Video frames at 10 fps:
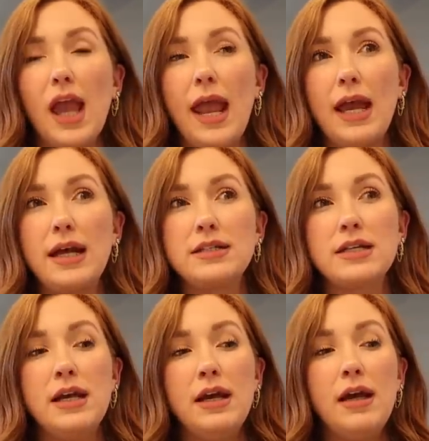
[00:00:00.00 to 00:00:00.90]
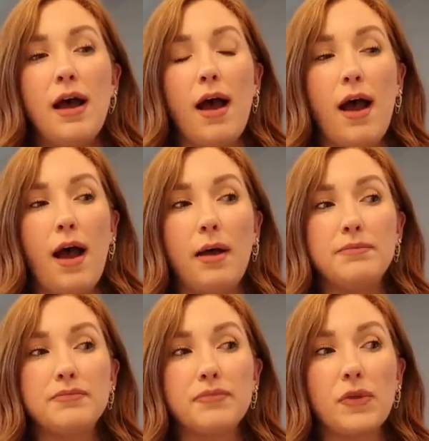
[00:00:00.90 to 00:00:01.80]
And
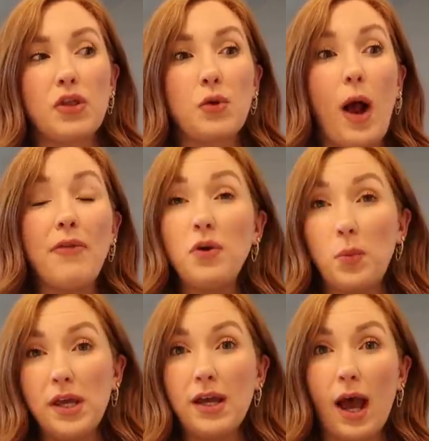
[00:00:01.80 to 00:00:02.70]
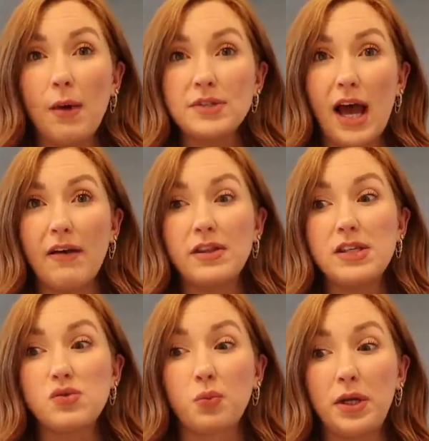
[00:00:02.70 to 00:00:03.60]
um, throughout the week, I was having
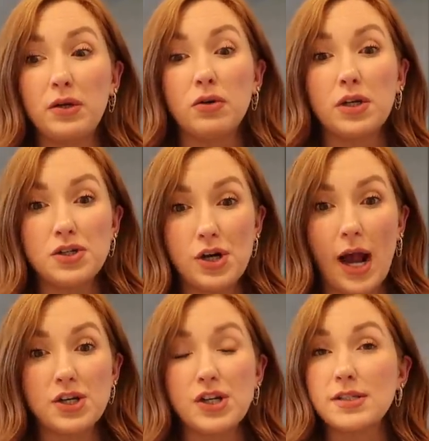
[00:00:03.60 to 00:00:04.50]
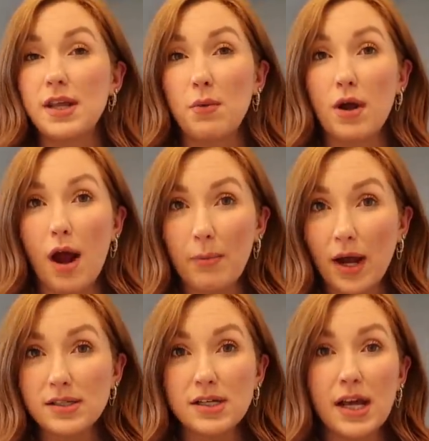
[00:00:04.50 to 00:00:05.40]
these real contractions. They were not
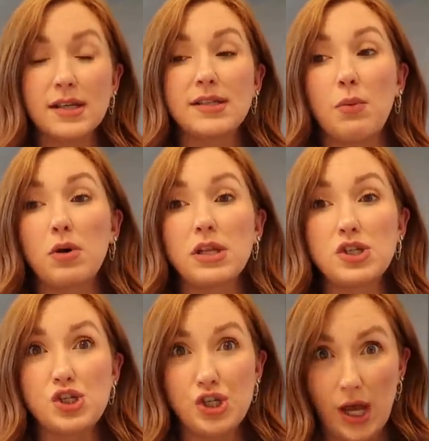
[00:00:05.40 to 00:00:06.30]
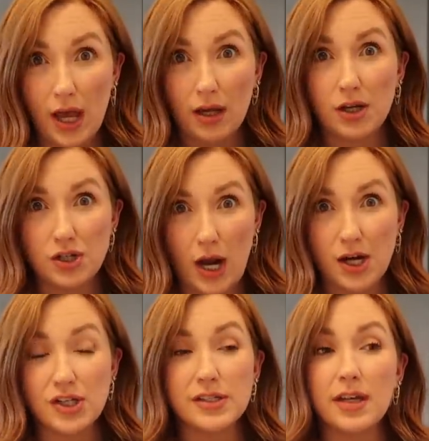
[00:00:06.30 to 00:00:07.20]
Braxton Hicks. They were legit
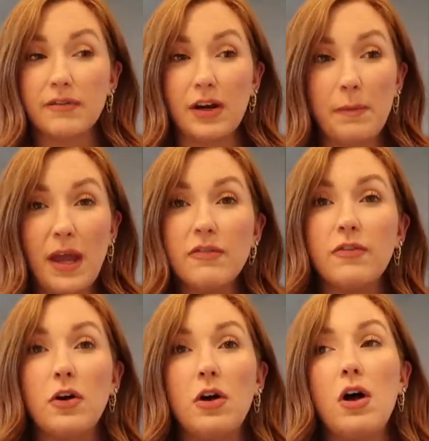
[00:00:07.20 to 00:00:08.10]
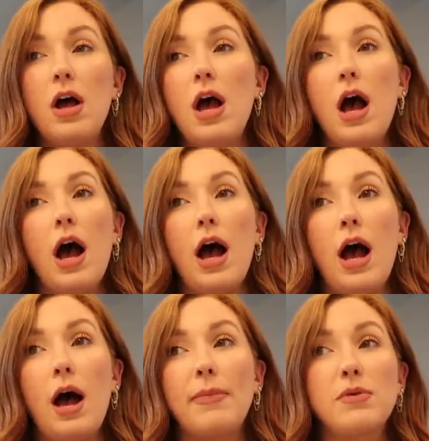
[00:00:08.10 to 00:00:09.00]
contractions, like very painful.
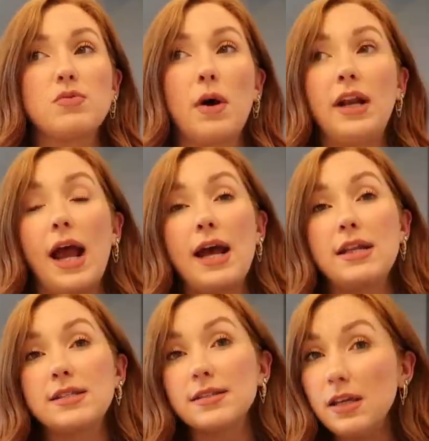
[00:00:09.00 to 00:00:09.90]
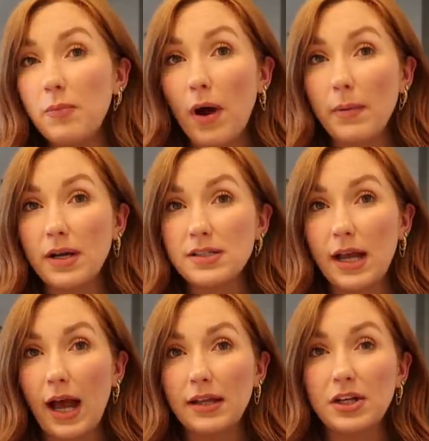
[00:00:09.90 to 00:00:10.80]
Um, there was one night I didn't sleep well because I
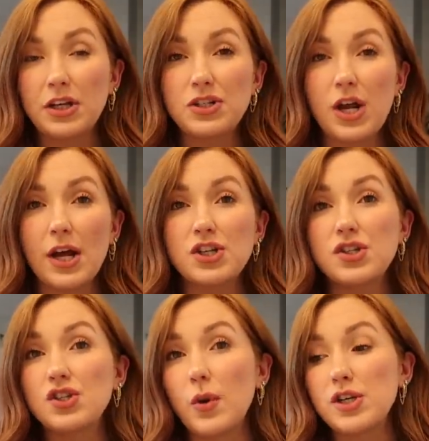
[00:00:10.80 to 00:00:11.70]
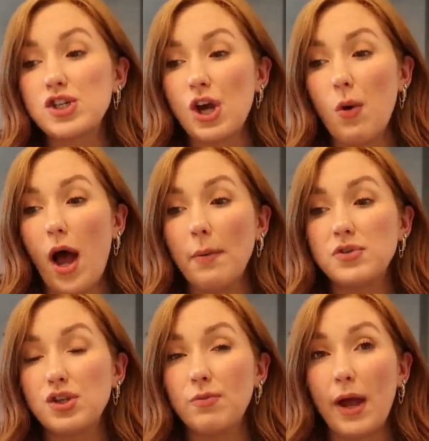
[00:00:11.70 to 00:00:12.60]
had the contractions. So I show up
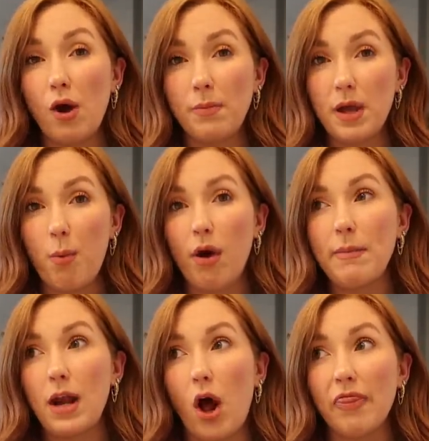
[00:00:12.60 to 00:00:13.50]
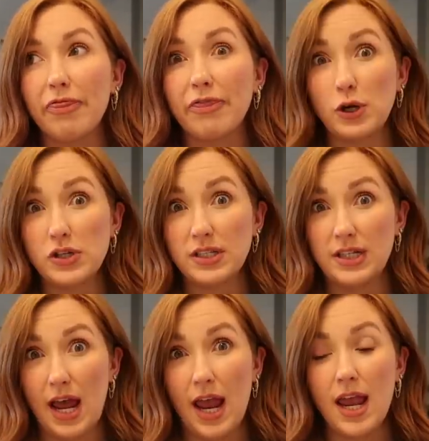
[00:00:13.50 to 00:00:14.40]
to my OB appointment on
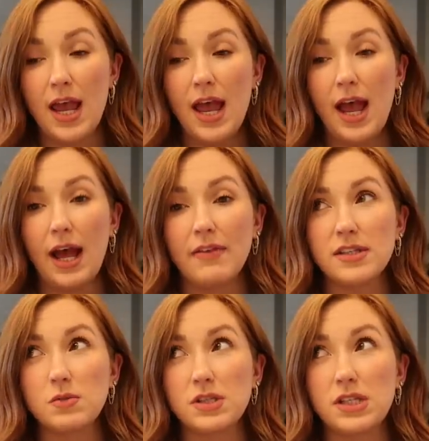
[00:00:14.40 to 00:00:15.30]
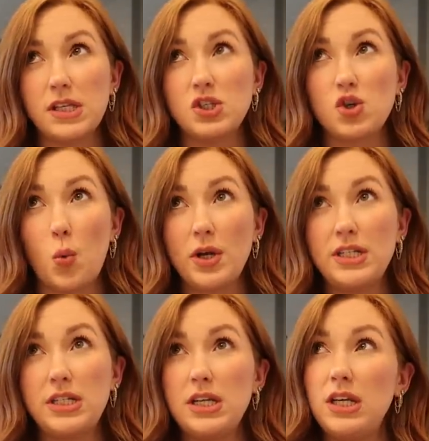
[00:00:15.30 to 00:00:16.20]
Thursday, and this was the
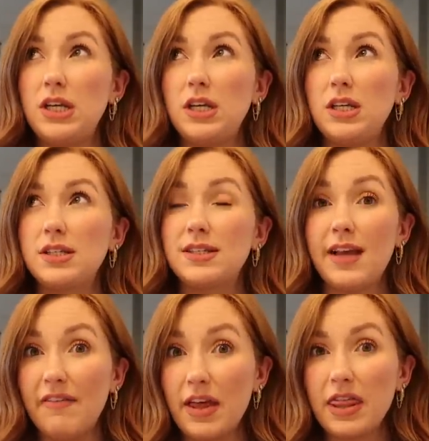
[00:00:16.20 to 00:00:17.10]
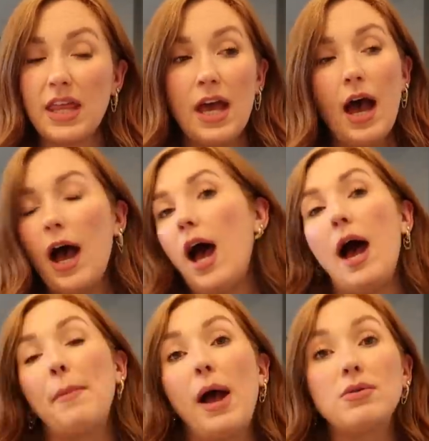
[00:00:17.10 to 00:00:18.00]
27th.
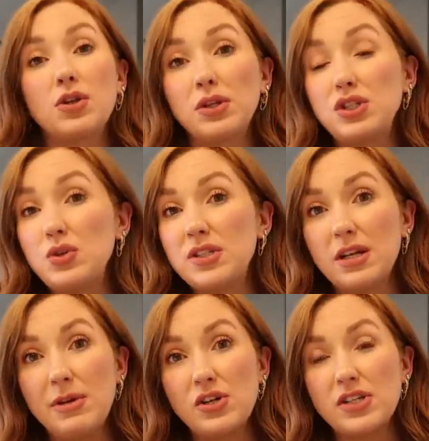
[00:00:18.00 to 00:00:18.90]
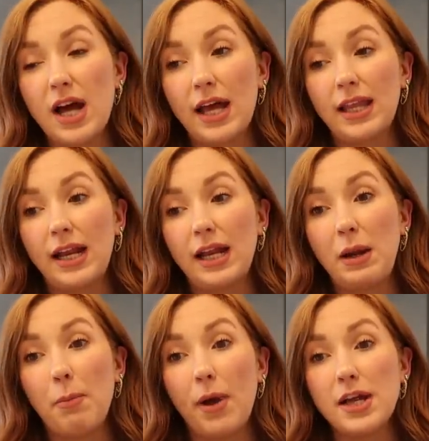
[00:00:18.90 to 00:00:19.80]
Um, I was only two centimeters
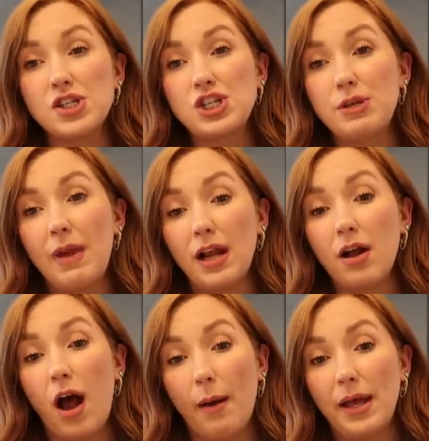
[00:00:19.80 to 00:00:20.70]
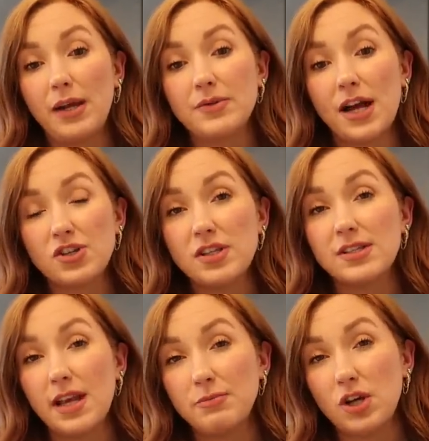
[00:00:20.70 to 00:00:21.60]
dilated, but she made a comment, and it was actually the
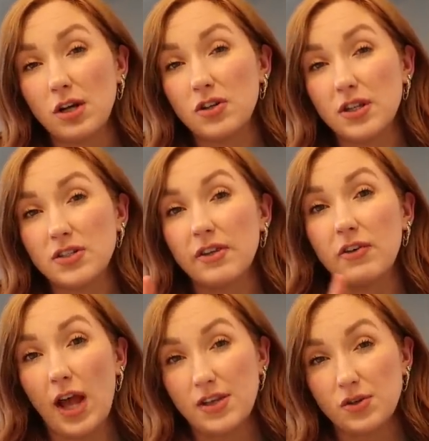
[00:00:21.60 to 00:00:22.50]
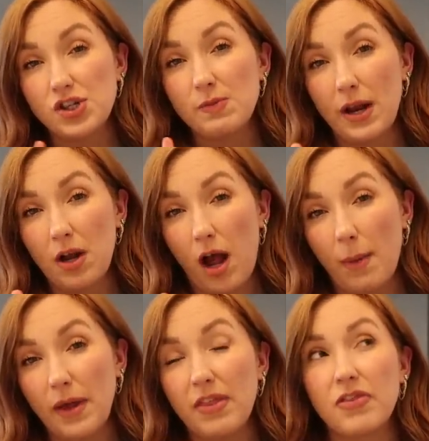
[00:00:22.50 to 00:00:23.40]
same doctor that delivered Ezra. She made a
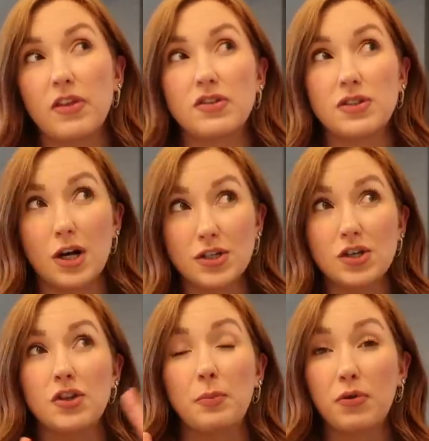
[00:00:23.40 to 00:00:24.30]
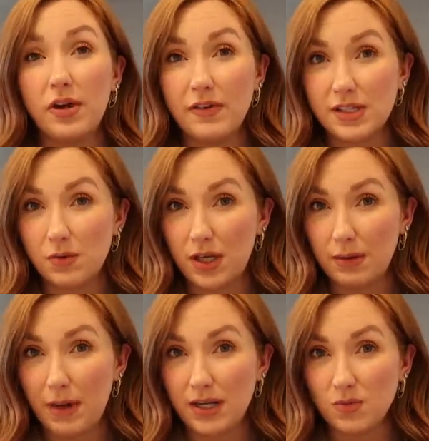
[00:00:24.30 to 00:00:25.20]
comment that the doctor the previous week
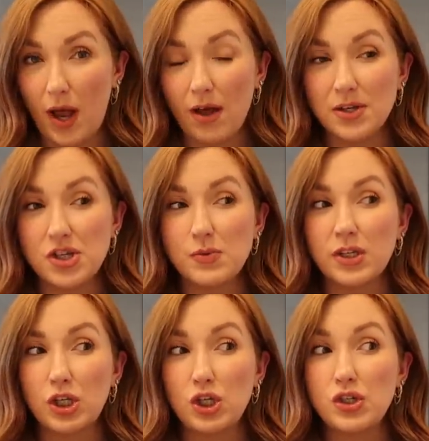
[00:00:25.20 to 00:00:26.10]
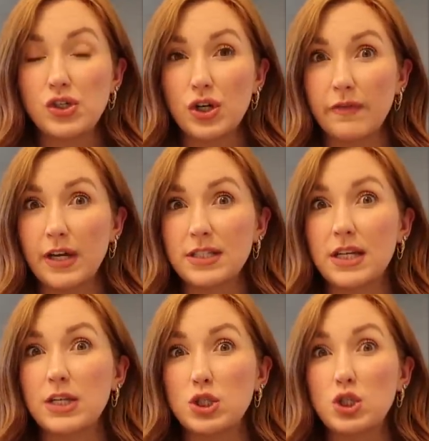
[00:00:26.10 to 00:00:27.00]
had made as well. And she was like, your cervix
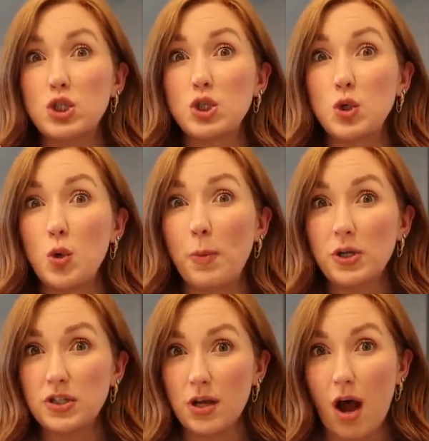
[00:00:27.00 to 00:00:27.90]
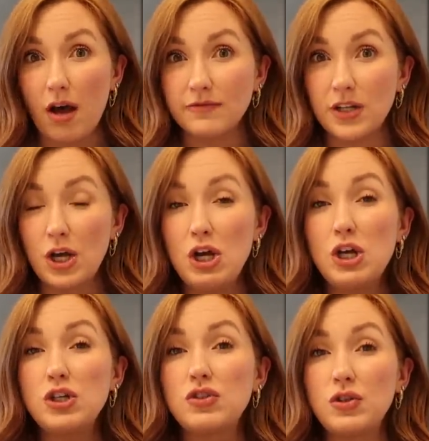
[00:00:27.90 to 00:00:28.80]
is super soft
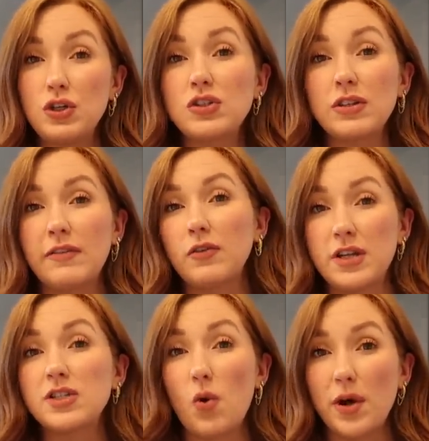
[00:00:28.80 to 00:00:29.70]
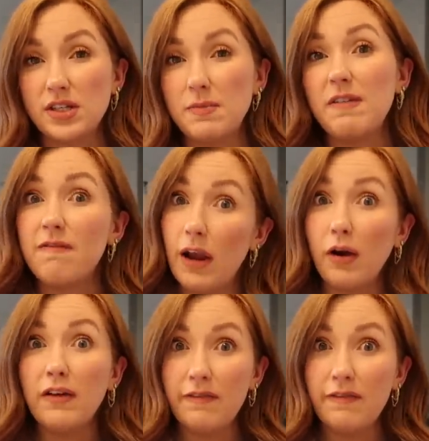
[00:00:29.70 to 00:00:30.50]
so your delivery is going to be very